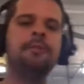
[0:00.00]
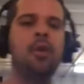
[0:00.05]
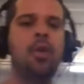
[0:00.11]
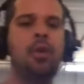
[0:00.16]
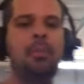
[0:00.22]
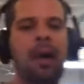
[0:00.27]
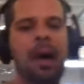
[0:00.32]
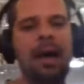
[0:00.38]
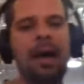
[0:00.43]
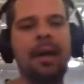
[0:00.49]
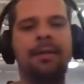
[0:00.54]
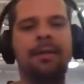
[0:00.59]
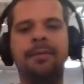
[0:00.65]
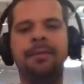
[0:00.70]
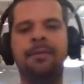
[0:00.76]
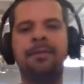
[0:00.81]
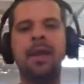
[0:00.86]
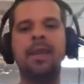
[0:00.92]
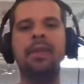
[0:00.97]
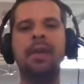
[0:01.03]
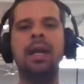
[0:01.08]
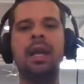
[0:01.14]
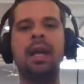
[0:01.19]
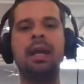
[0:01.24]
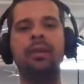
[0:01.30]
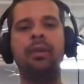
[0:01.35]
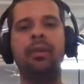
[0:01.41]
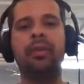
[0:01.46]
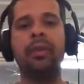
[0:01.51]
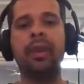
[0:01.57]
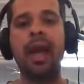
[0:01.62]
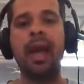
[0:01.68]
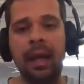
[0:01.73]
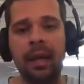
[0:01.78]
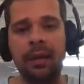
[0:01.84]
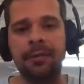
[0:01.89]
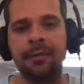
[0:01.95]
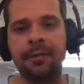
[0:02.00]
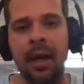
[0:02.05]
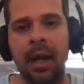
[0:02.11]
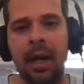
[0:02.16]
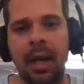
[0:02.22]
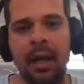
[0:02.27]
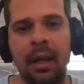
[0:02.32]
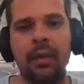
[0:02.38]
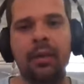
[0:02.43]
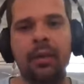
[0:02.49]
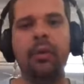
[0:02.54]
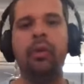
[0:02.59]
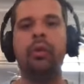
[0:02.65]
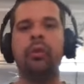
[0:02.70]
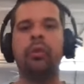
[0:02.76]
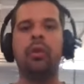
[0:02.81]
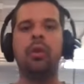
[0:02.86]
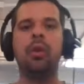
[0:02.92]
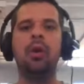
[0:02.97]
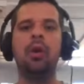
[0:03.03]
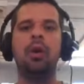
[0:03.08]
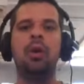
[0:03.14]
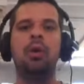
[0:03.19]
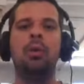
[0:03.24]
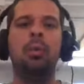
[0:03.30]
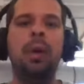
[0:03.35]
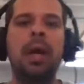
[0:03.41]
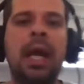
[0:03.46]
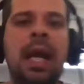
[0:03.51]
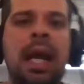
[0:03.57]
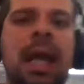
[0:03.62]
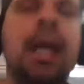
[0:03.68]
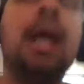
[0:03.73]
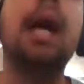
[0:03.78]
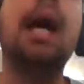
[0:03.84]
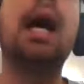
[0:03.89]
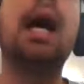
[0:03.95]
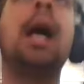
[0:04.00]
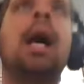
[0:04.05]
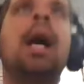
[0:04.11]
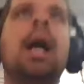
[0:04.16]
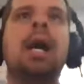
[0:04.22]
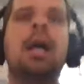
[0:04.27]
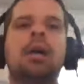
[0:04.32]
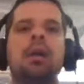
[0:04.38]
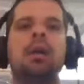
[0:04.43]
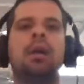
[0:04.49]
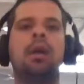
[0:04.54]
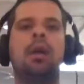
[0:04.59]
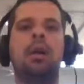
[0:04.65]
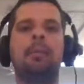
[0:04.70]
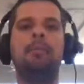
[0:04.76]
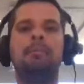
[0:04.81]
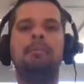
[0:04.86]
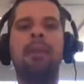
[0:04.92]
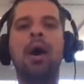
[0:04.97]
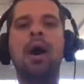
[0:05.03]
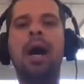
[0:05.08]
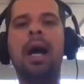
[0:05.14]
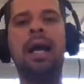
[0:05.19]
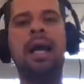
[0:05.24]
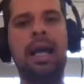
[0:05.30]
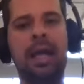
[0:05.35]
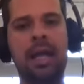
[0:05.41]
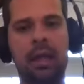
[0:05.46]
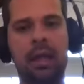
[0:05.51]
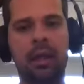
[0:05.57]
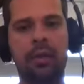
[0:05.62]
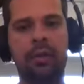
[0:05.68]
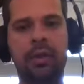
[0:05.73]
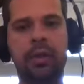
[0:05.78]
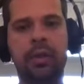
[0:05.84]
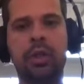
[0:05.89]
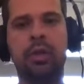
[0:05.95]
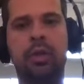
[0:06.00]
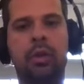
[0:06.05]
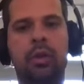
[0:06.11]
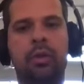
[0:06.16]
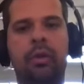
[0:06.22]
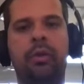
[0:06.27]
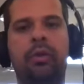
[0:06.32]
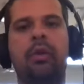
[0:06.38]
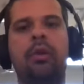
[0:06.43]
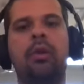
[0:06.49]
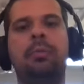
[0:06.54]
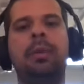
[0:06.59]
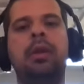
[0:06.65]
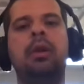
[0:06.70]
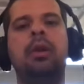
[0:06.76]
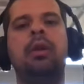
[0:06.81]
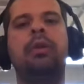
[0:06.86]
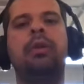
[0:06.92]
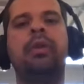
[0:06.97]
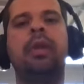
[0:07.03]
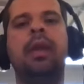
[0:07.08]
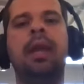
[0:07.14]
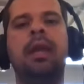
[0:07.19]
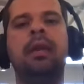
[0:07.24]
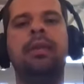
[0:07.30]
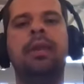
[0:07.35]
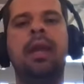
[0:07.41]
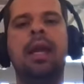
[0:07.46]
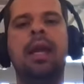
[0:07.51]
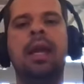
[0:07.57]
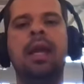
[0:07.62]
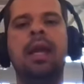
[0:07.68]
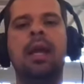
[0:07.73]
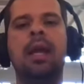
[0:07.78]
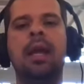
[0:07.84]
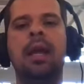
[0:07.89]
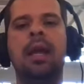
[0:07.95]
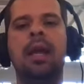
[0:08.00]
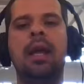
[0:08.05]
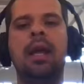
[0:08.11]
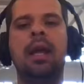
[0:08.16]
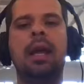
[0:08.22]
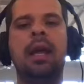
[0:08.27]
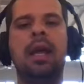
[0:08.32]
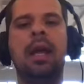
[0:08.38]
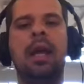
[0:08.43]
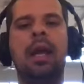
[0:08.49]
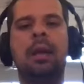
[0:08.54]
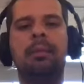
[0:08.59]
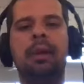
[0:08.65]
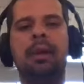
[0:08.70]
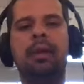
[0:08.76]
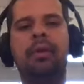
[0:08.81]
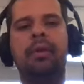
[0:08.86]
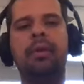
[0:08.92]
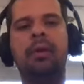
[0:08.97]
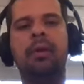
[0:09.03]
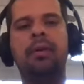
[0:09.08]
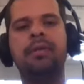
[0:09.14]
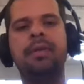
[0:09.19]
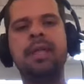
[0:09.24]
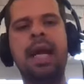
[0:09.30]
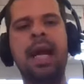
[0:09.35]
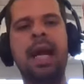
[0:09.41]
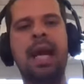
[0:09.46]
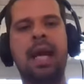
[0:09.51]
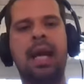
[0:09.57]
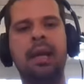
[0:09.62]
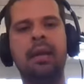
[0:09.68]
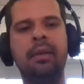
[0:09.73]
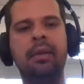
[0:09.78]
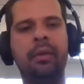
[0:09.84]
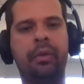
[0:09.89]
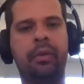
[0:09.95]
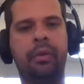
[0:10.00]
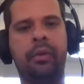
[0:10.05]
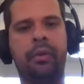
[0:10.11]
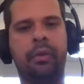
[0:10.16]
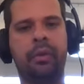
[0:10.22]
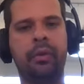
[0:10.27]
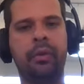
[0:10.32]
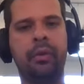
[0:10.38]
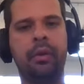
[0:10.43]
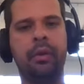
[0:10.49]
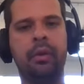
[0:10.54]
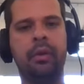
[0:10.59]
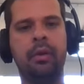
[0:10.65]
For my feathered and scaly friends, we are combining the two. So you'll be using the elements of dance